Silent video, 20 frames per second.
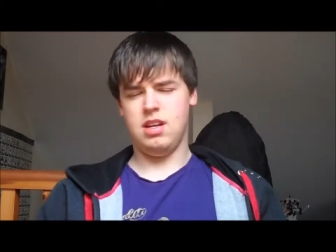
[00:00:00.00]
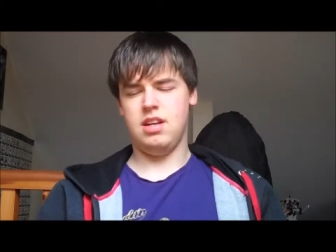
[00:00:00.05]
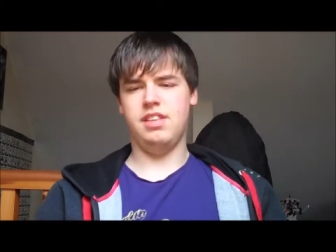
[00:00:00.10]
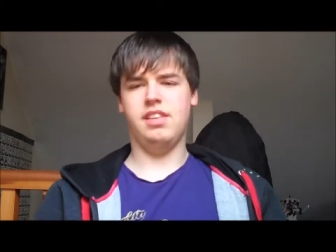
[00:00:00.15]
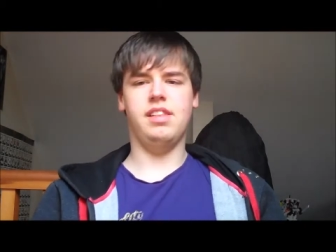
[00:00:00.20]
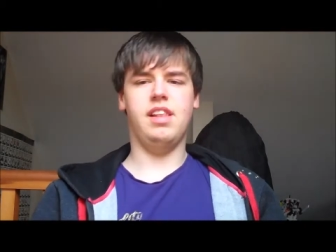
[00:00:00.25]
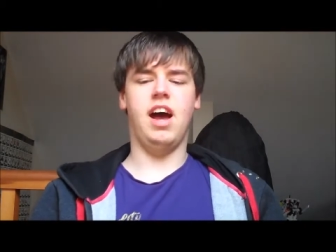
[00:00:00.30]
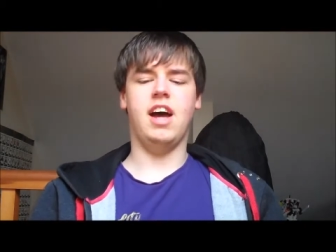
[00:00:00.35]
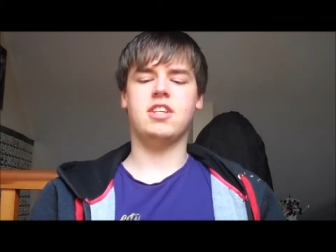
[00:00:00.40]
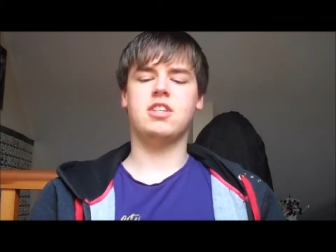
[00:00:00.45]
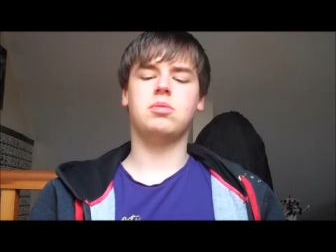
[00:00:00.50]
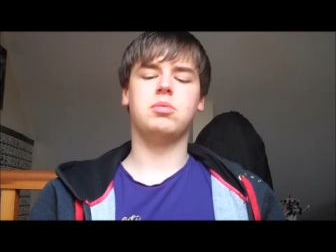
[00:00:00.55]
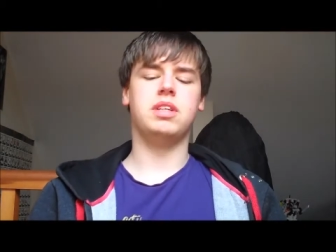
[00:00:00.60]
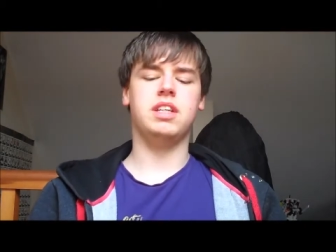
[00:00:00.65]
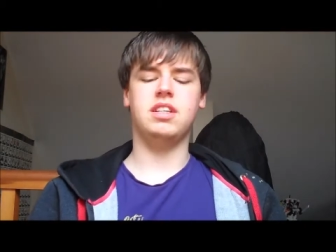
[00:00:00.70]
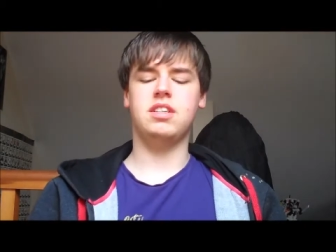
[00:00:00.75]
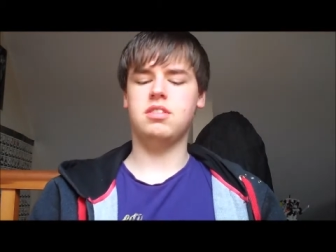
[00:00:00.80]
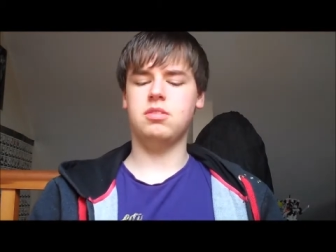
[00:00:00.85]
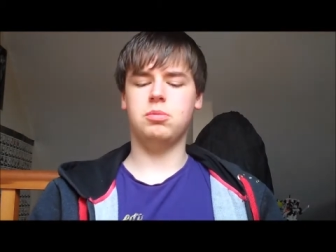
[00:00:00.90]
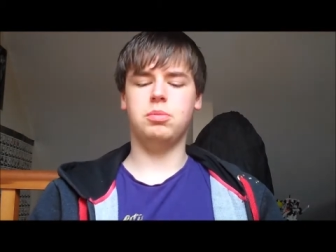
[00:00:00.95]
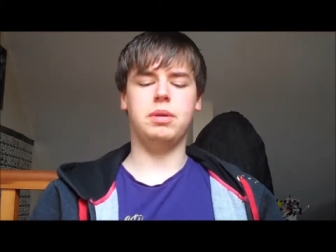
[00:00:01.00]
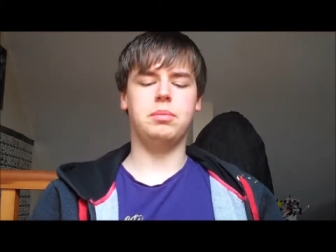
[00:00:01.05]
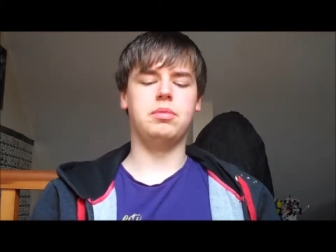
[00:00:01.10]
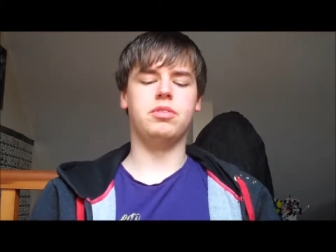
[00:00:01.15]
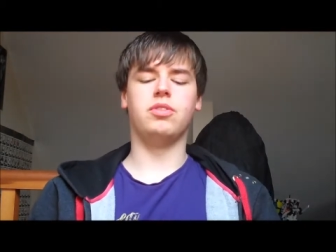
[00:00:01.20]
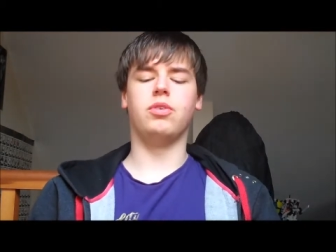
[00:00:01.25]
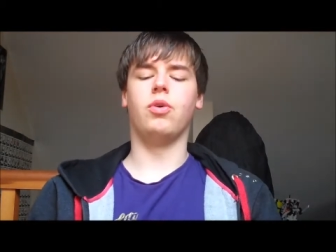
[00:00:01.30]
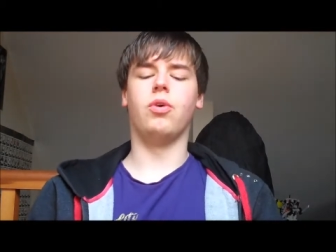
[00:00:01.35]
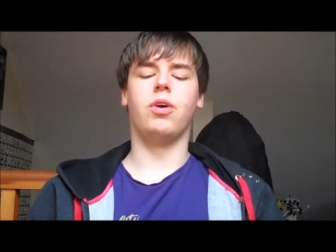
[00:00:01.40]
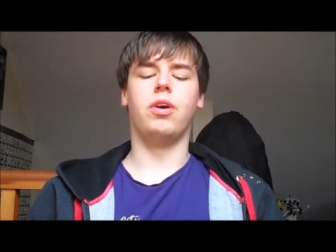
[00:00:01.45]
last week, week
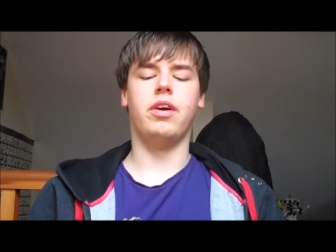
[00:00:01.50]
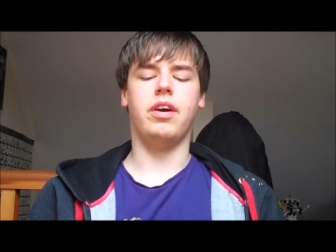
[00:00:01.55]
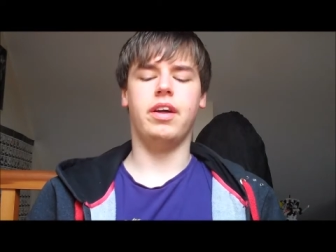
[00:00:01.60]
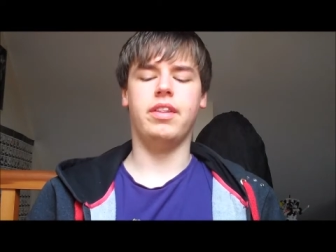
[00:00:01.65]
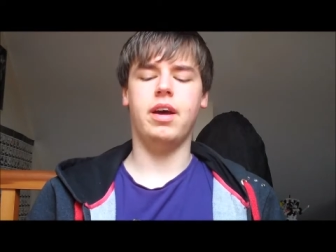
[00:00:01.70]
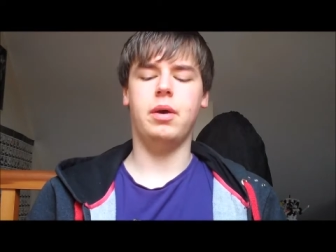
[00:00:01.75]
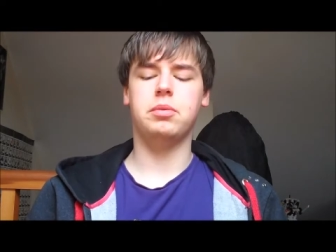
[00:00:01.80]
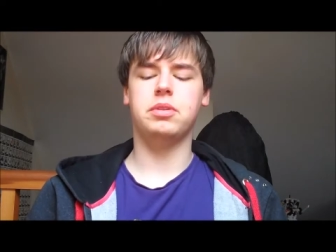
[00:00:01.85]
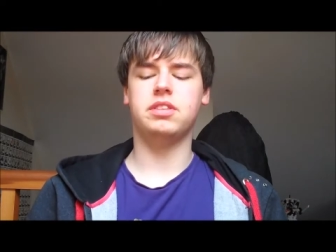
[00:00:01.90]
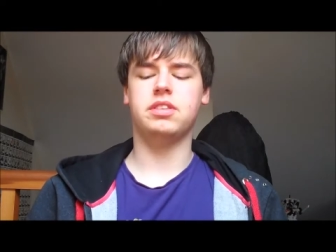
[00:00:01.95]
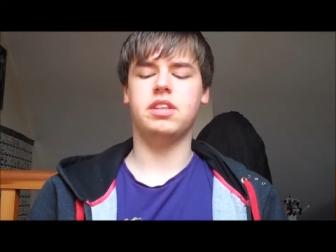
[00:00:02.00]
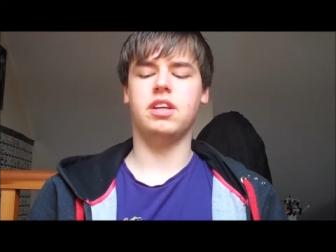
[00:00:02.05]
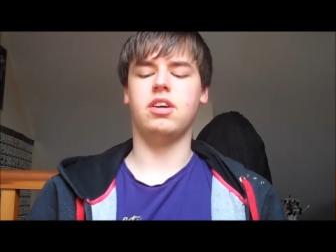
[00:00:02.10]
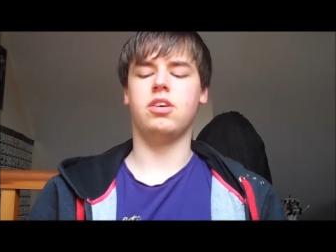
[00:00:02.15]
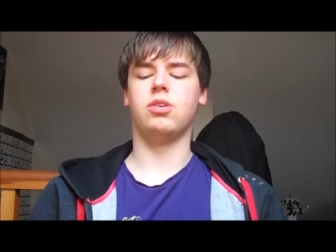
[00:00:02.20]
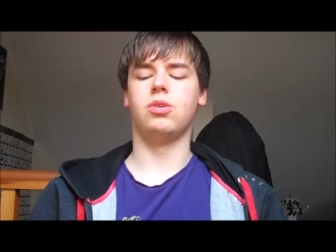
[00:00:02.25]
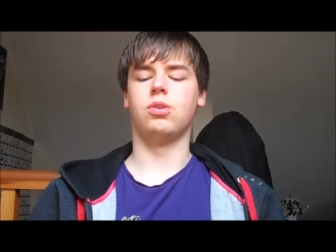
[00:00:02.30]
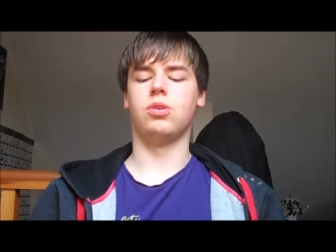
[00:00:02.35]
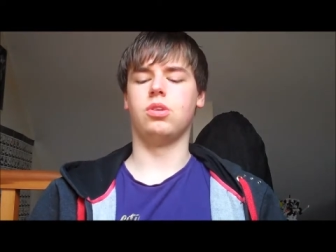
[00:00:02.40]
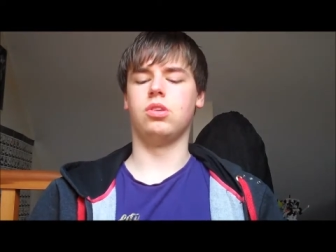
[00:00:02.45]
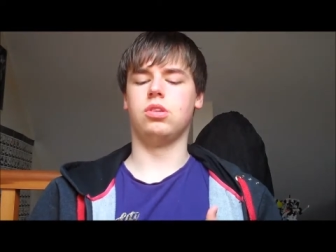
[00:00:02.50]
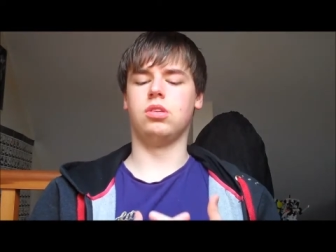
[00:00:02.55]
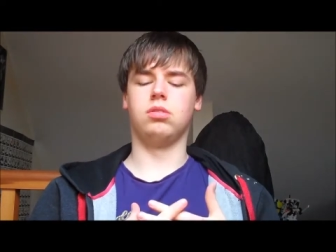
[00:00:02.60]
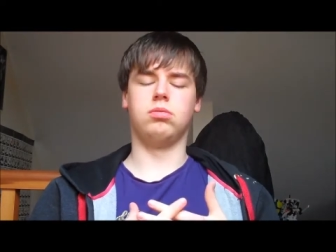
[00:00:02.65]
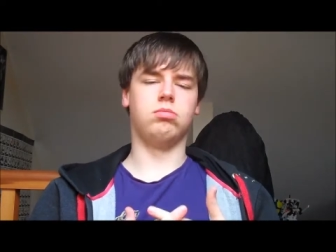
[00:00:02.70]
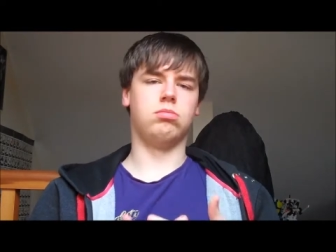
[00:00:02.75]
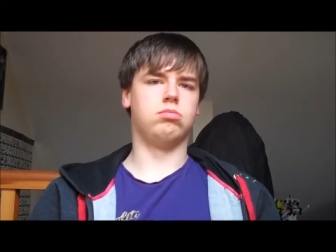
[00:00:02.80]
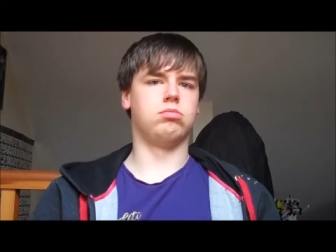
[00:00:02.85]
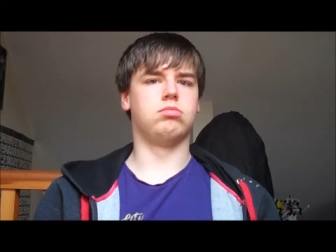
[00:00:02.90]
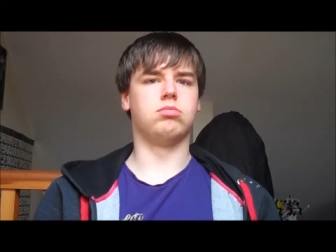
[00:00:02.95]
before, and that was the whole
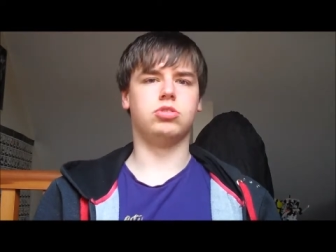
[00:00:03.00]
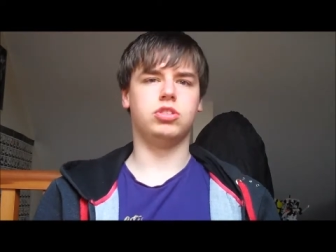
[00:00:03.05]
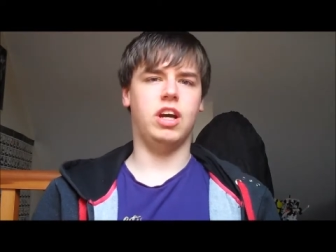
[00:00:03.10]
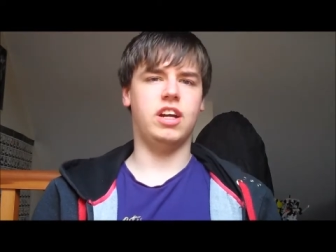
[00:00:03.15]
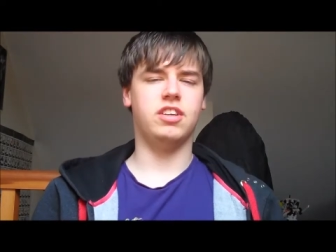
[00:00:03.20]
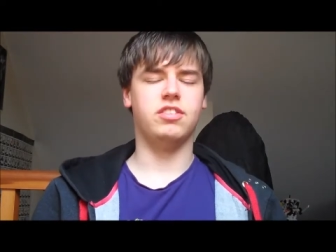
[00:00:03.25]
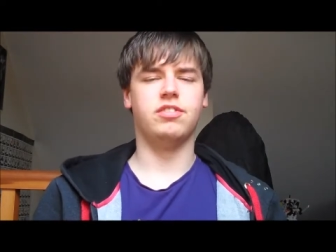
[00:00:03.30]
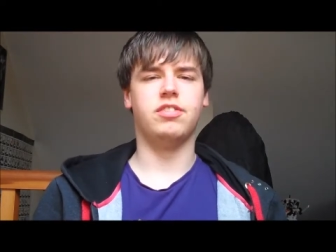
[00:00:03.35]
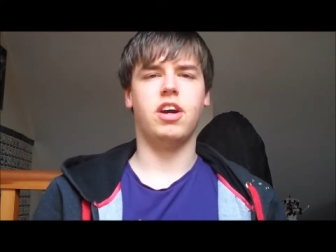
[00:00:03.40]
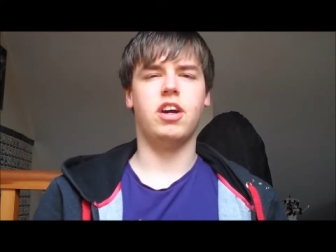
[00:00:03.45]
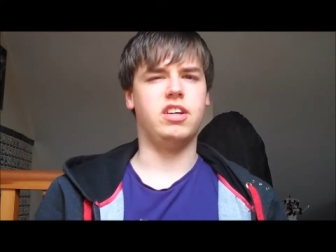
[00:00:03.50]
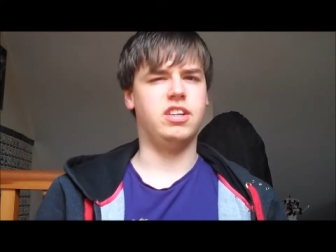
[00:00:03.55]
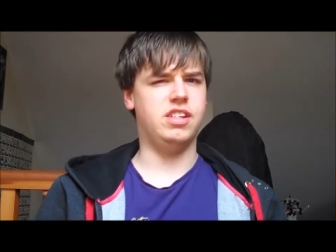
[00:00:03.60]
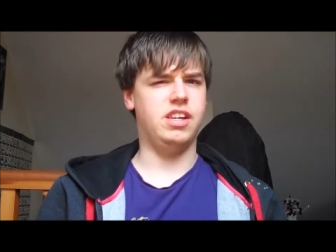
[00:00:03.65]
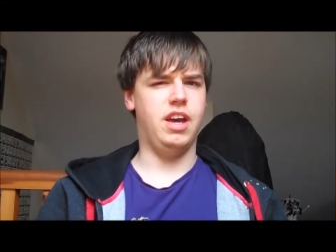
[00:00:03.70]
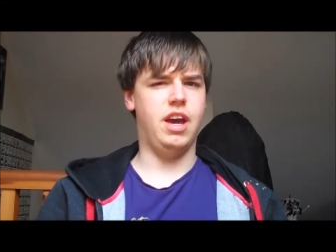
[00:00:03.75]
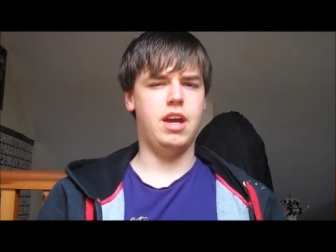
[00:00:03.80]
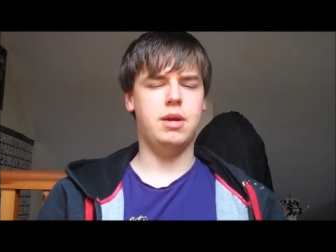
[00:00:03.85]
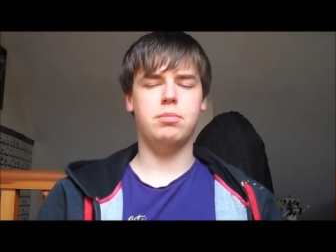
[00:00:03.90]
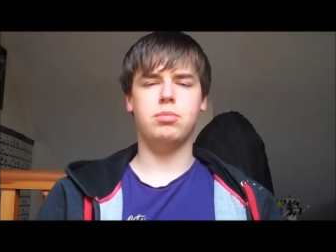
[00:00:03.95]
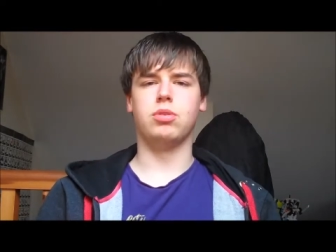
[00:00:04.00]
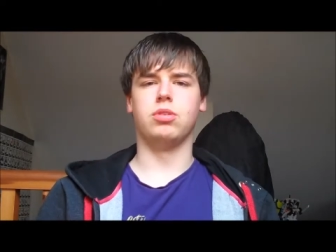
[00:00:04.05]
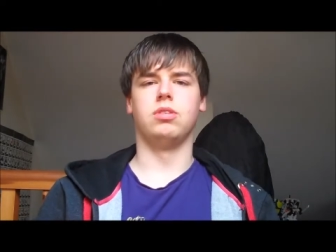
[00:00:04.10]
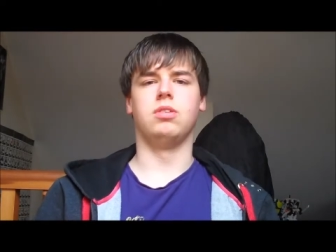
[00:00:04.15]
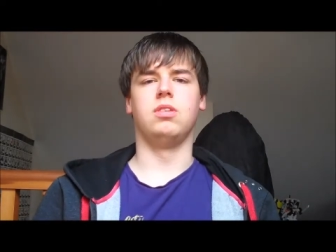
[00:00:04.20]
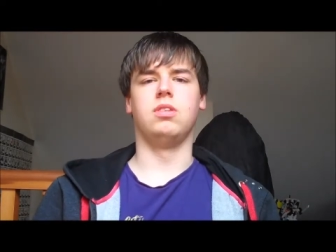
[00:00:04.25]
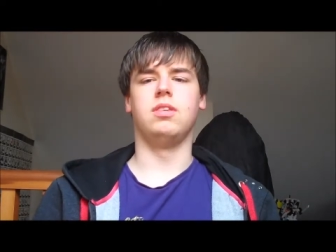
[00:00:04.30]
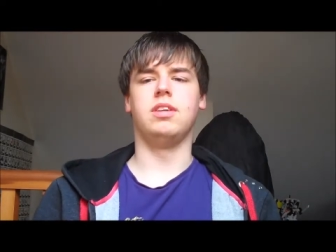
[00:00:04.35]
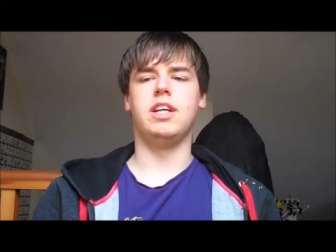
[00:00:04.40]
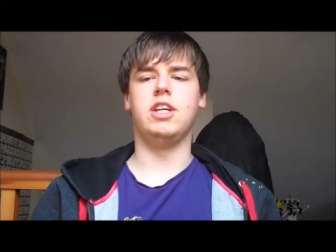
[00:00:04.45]
Janet Varney
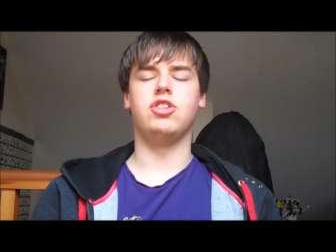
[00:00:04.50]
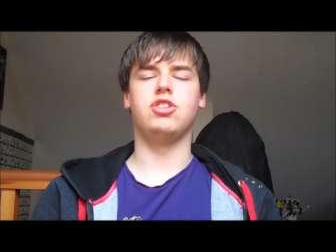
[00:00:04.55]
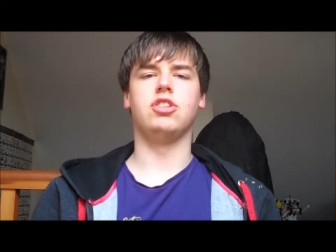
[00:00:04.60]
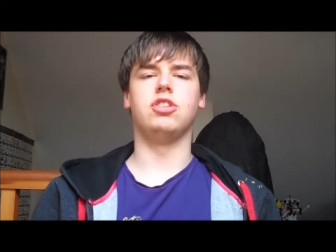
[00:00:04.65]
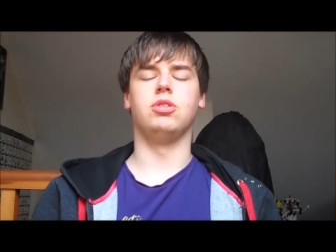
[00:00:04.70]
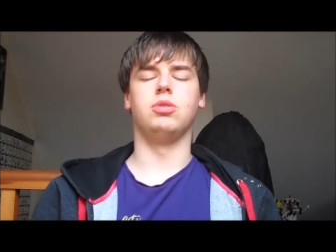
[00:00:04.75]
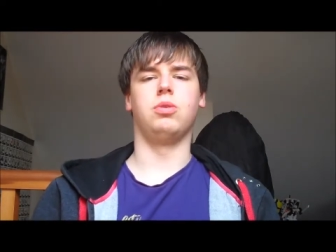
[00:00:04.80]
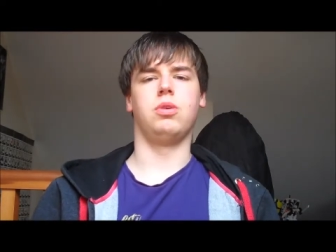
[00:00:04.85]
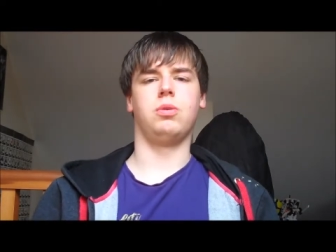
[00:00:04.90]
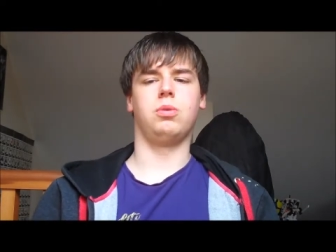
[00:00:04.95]
April issue,